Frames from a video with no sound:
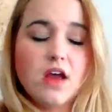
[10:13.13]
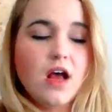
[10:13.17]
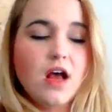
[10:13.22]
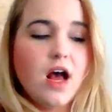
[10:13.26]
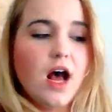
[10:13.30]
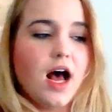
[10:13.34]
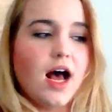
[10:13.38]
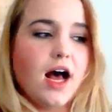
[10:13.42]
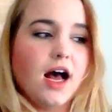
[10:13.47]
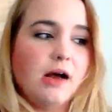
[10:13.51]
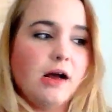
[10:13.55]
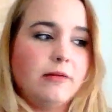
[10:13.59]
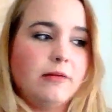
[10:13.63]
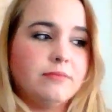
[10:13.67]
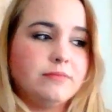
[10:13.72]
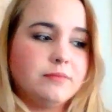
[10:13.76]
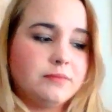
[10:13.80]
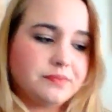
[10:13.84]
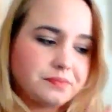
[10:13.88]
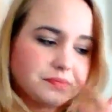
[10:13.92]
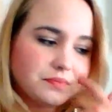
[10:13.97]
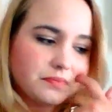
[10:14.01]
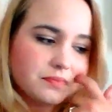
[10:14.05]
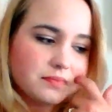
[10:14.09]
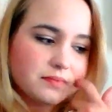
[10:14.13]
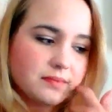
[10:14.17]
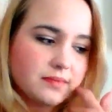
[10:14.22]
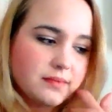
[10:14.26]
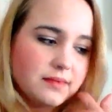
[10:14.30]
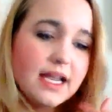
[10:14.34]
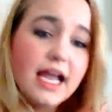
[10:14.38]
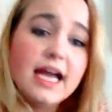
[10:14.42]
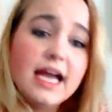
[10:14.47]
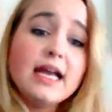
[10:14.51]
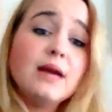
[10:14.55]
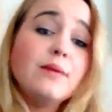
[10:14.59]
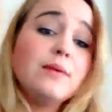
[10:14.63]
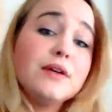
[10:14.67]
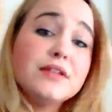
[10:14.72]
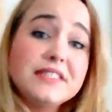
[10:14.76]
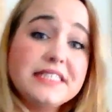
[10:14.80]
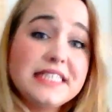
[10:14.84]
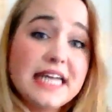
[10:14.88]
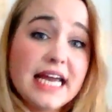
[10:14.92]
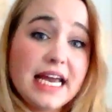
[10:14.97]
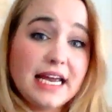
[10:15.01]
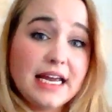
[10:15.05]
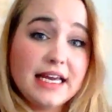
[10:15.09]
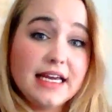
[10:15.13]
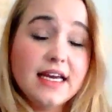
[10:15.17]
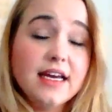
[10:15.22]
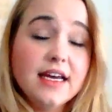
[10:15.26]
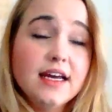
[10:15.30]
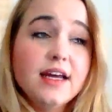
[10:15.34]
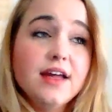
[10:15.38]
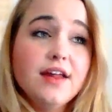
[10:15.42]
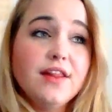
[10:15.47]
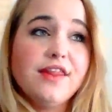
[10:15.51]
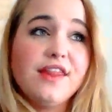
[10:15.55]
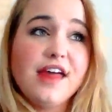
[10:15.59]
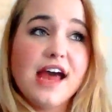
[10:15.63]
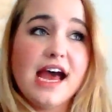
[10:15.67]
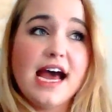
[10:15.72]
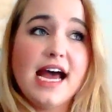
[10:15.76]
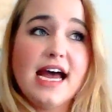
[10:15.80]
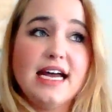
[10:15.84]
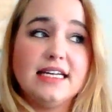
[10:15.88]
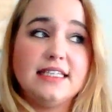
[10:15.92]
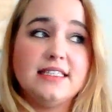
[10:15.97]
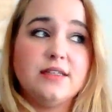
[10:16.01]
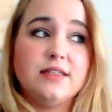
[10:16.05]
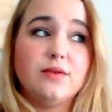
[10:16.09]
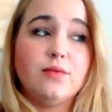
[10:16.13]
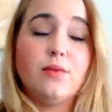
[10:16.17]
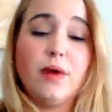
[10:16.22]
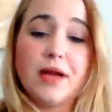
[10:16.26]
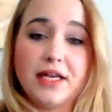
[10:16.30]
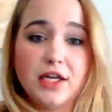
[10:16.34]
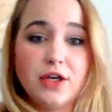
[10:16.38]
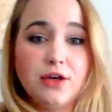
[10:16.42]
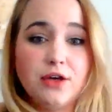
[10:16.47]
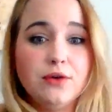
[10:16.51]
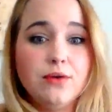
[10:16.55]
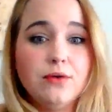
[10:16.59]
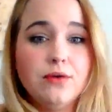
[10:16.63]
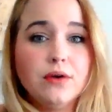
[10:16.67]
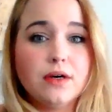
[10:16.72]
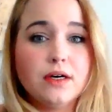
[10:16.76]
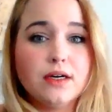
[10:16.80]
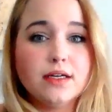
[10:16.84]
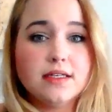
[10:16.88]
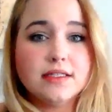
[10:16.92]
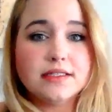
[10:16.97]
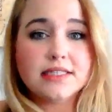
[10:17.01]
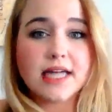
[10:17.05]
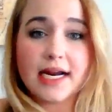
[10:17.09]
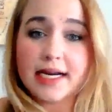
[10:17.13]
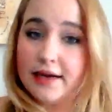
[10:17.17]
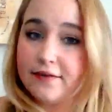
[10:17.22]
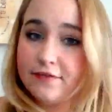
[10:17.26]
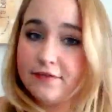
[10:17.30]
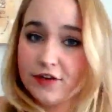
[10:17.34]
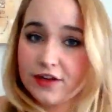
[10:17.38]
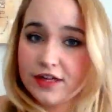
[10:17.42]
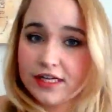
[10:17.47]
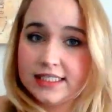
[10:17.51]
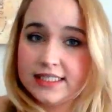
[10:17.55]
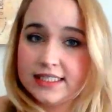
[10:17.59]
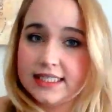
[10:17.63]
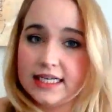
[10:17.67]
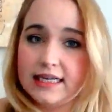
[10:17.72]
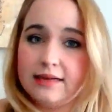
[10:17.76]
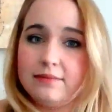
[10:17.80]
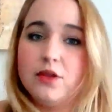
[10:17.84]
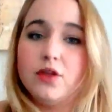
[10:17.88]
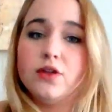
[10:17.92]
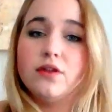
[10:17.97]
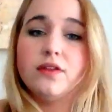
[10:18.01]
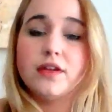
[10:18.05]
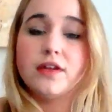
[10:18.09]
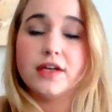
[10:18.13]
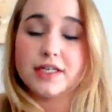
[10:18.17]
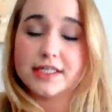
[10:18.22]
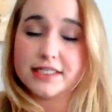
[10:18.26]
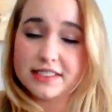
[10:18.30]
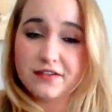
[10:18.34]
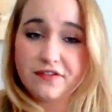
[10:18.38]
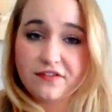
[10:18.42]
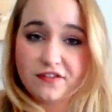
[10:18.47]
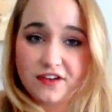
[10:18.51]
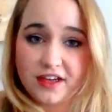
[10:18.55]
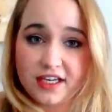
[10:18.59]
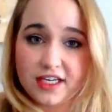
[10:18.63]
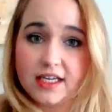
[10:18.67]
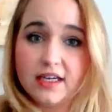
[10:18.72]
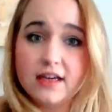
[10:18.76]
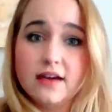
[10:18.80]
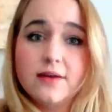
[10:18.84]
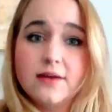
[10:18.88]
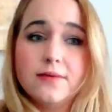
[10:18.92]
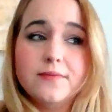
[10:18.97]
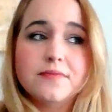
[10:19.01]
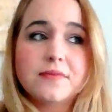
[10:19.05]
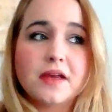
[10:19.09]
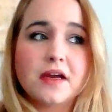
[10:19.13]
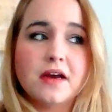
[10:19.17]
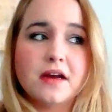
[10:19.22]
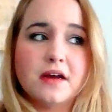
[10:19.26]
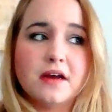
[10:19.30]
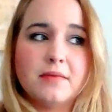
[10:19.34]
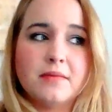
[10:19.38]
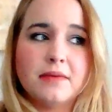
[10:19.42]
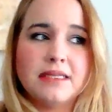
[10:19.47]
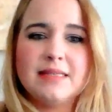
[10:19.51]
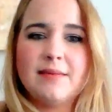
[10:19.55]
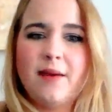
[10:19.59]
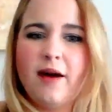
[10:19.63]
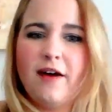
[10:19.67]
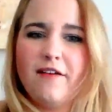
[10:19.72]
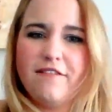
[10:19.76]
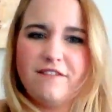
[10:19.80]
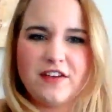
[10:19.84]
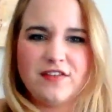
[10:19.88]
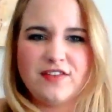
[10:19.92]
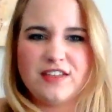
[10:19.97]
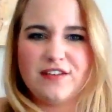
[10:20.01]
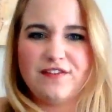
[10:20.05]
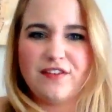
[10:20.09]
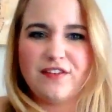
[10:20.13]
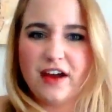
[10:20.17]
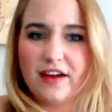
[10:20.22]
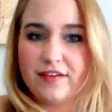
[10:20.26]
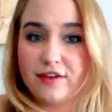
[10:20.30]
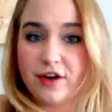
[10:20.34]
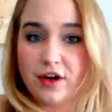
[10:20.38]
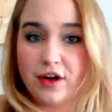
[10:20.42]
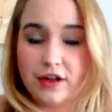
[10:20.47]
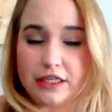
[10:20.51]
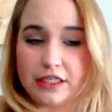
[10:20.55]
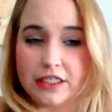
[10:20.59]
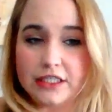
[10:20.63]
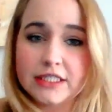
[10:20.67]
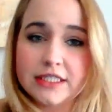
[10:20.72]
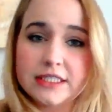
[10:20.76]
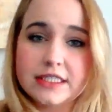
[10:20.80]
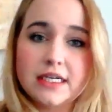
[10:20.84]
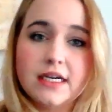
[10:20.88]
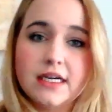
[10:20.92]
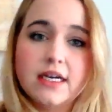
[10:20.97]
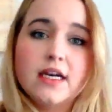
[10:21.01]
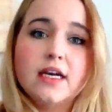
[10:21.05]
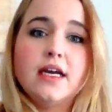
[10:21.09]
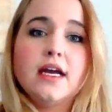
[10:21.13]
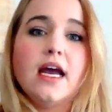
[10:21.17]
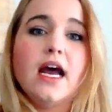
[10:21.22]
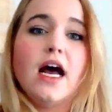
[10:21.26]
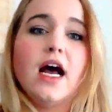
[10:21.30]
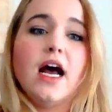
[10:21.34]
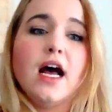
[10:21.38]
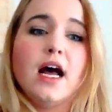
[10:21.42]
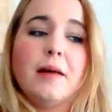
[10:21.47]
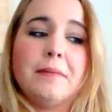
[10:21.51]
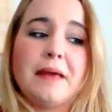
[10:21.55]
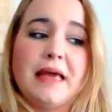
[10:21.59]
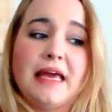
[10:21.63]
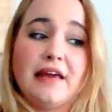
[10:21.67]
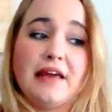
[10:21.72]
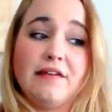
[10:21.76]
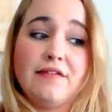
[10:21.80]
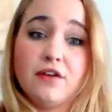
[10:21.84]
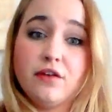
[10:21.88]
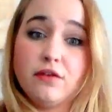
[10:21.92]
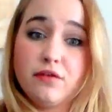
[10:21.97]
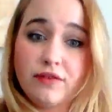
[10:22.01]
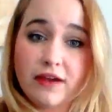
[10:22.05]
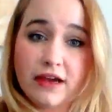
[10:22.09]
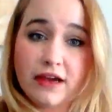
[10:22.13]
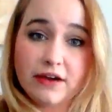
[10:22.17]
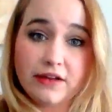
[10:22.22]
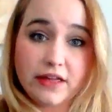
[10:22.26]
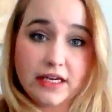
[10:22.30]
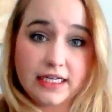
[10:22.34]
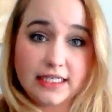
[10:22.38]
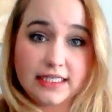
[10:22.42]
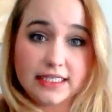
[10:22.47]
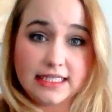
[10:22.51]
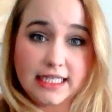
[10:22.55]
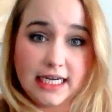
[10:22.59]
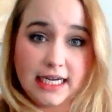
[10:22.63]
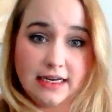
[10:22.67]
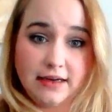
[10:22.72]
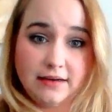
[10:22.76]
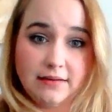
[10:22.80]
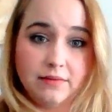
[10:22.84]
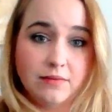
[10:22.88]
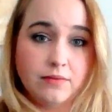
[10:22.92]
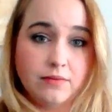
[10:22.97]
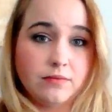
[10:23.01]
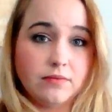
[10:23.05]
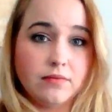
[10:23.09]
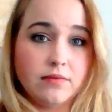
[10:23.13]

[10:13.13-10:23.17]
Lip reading: And I will say that when you sign up for the exam, there is a fee. It's about $55. If you fail the exam,